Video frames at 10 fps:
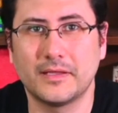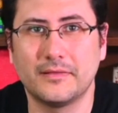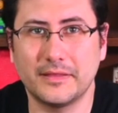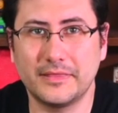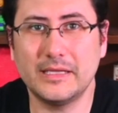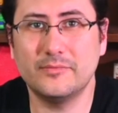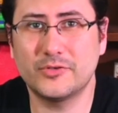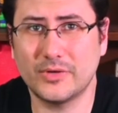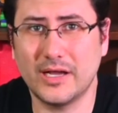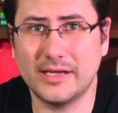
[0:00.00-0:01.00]
The theme
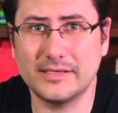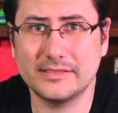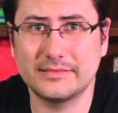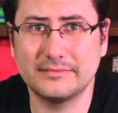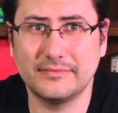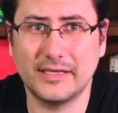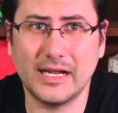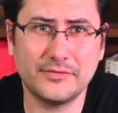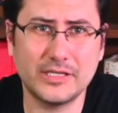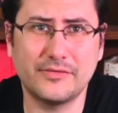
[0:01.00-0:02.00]
tries, and I
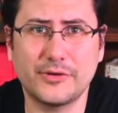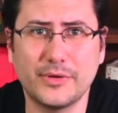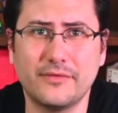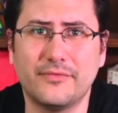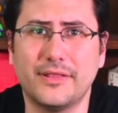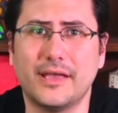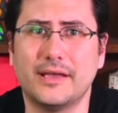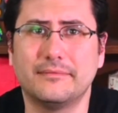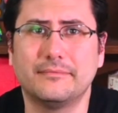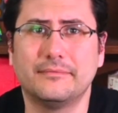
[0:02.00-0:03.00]
have to give it credit for
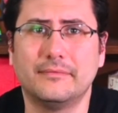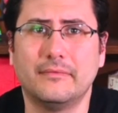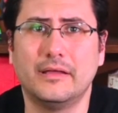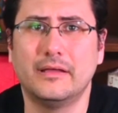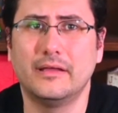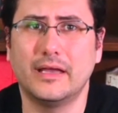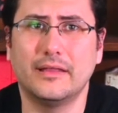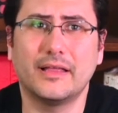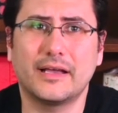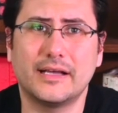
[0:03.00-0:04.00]
that.
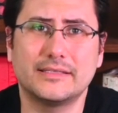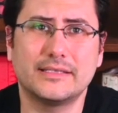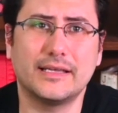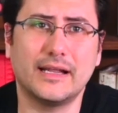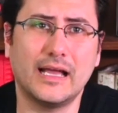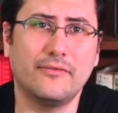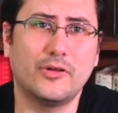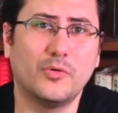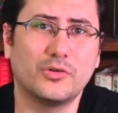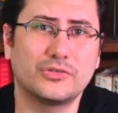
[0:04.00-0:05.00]
And like I said, I have an
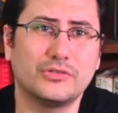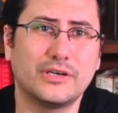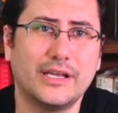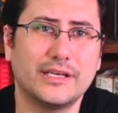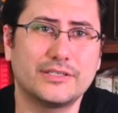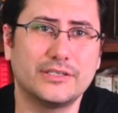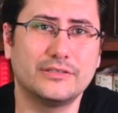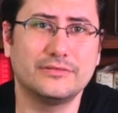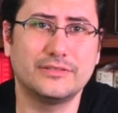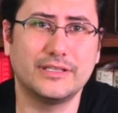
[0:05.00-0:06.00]
emotional
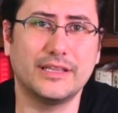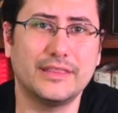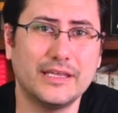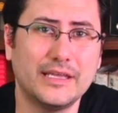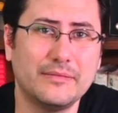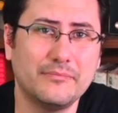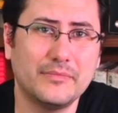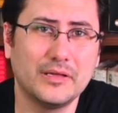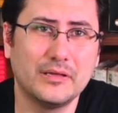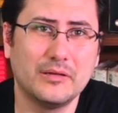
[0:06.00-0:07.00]
connection to the theme,
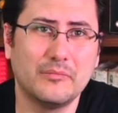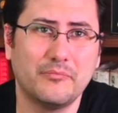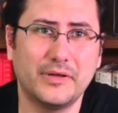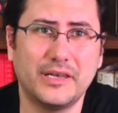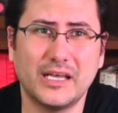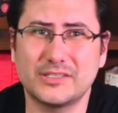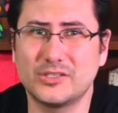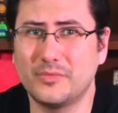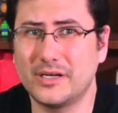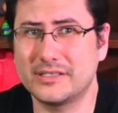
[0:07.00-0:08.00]
but not
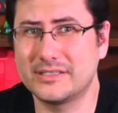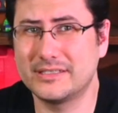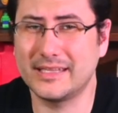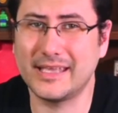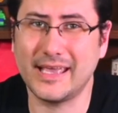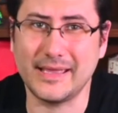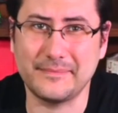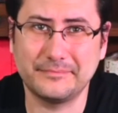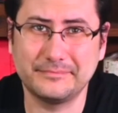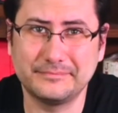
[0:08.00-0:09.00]
so much to the game.